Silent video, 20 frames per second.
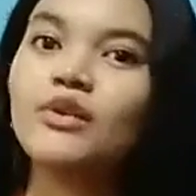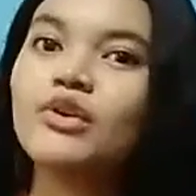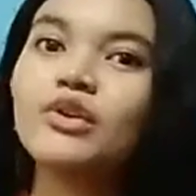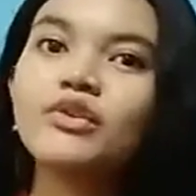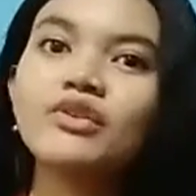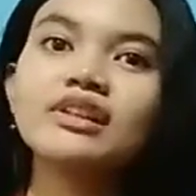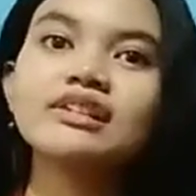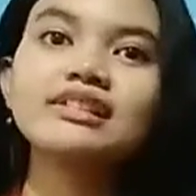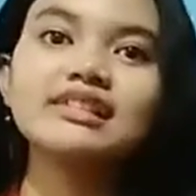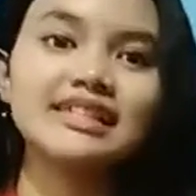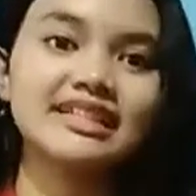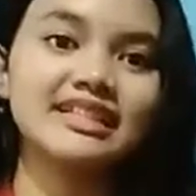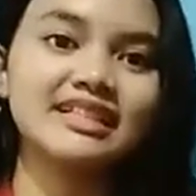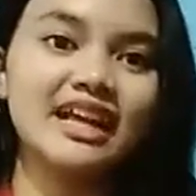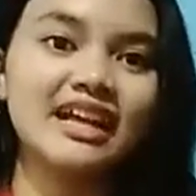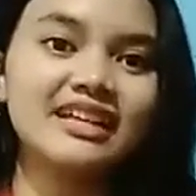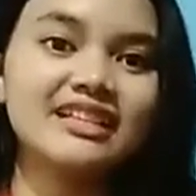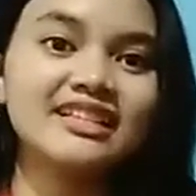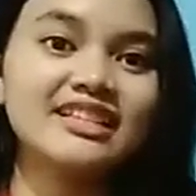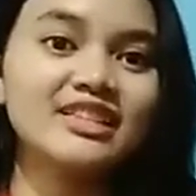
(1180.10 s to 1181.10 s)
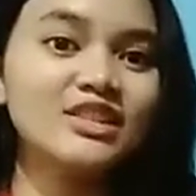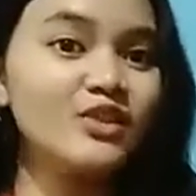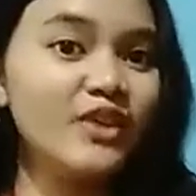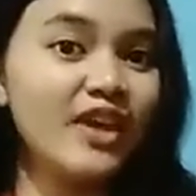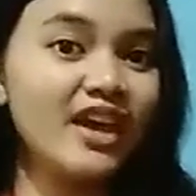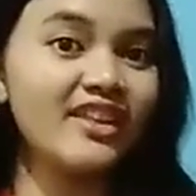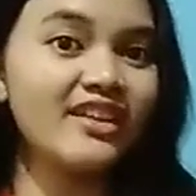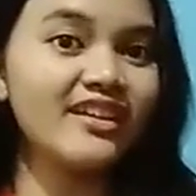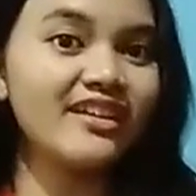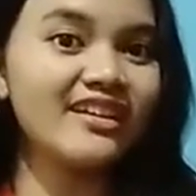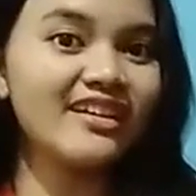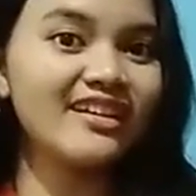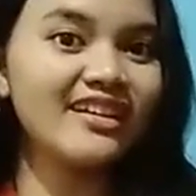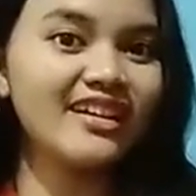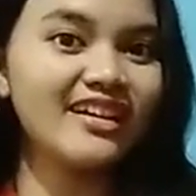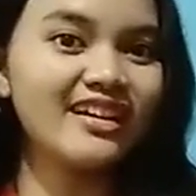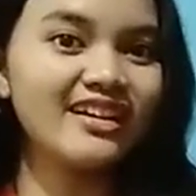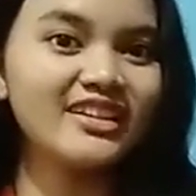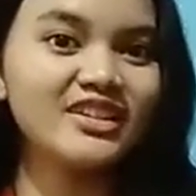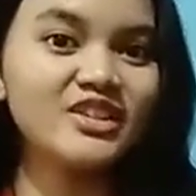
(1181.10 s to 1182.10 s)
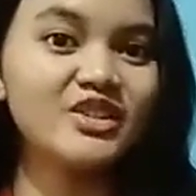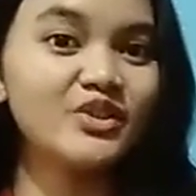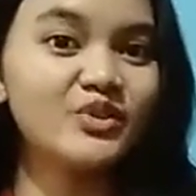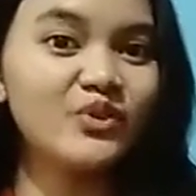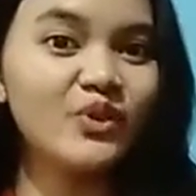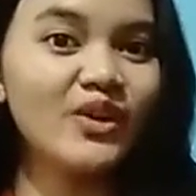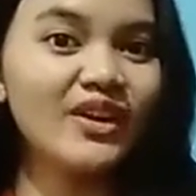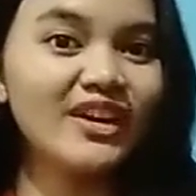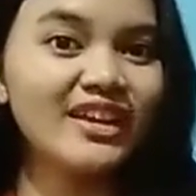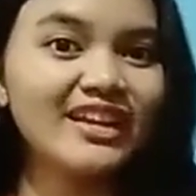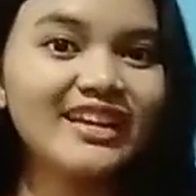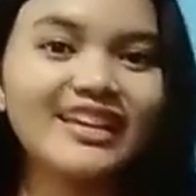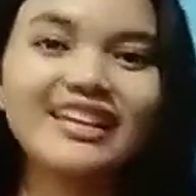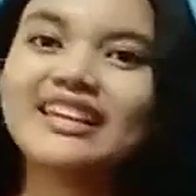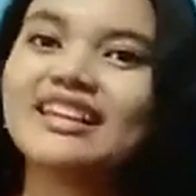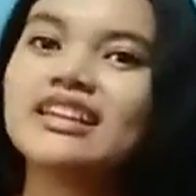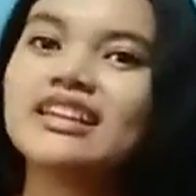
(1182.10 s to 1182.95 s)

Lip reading: We will discuss together, don't worry.